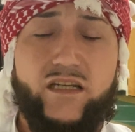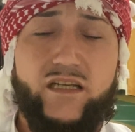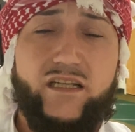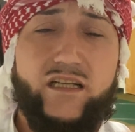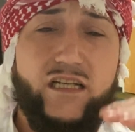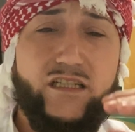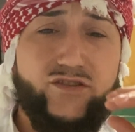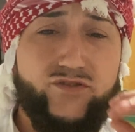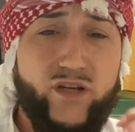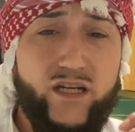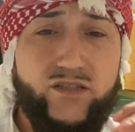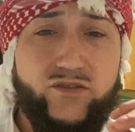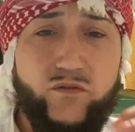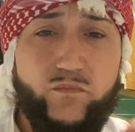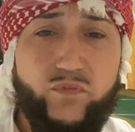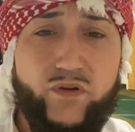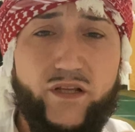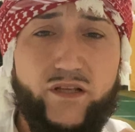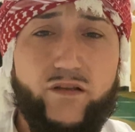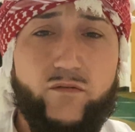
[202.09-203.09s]
and I try to
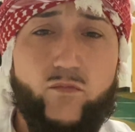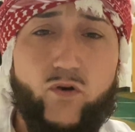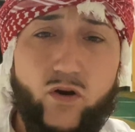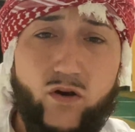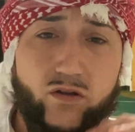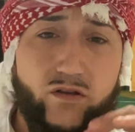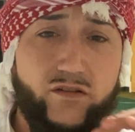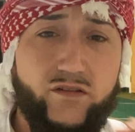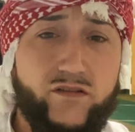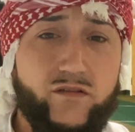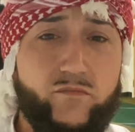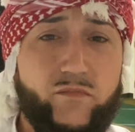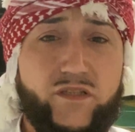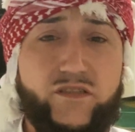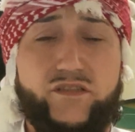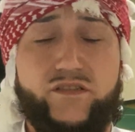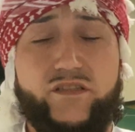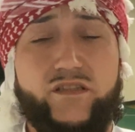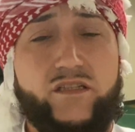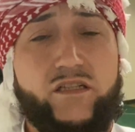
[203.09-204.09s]
pray them all in the
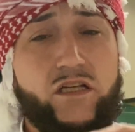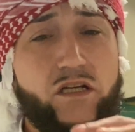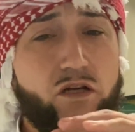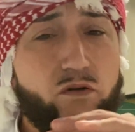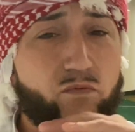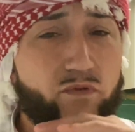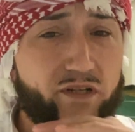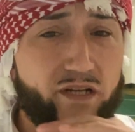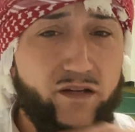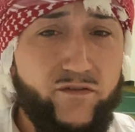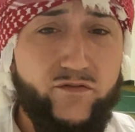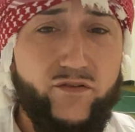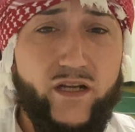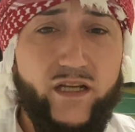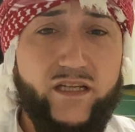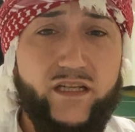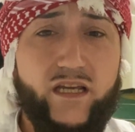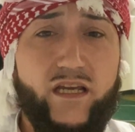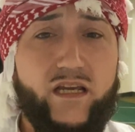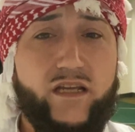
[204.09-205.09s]
masjid whenever
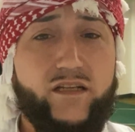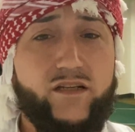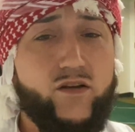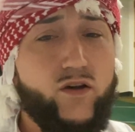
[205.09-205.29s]
I can,